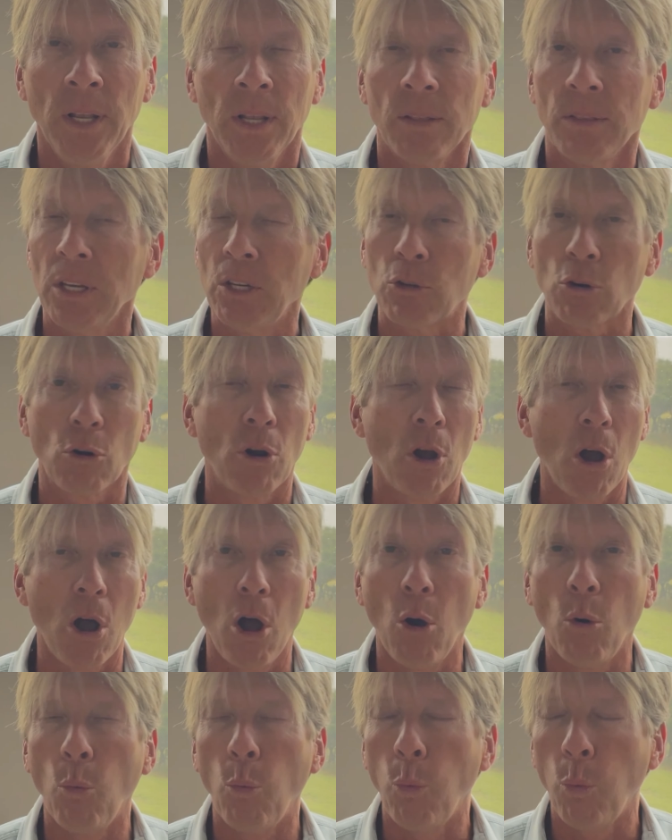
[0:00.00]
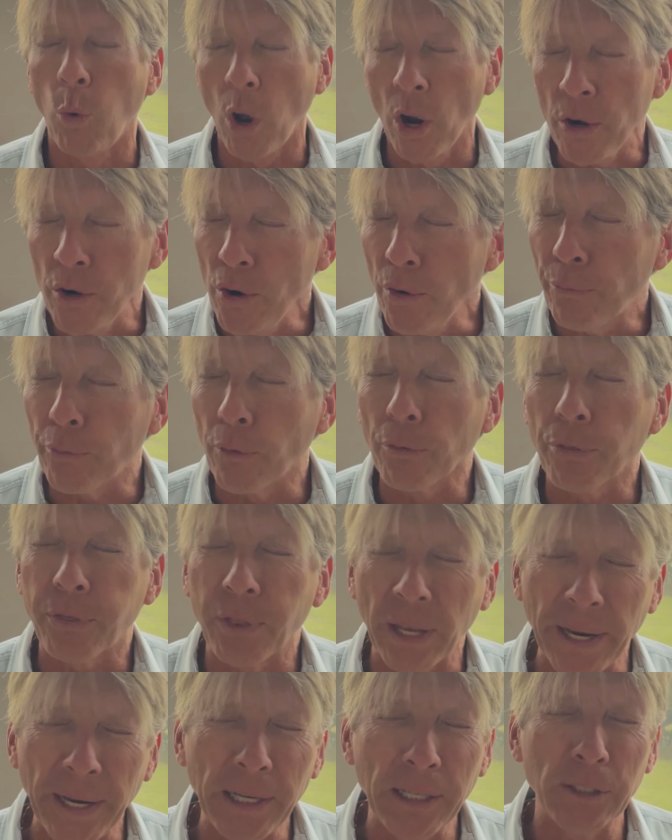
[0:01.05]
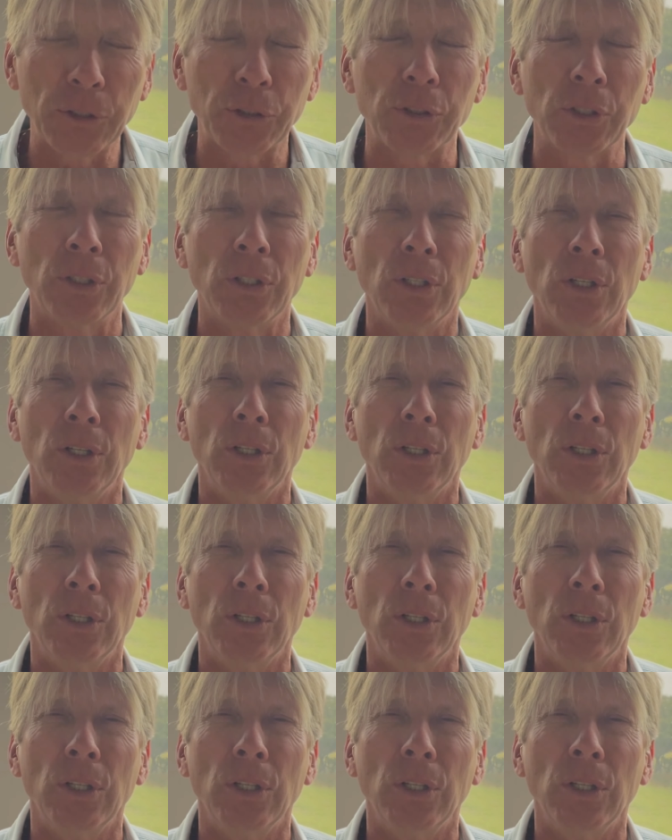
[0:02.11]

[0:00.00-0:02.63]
These are all wonderful things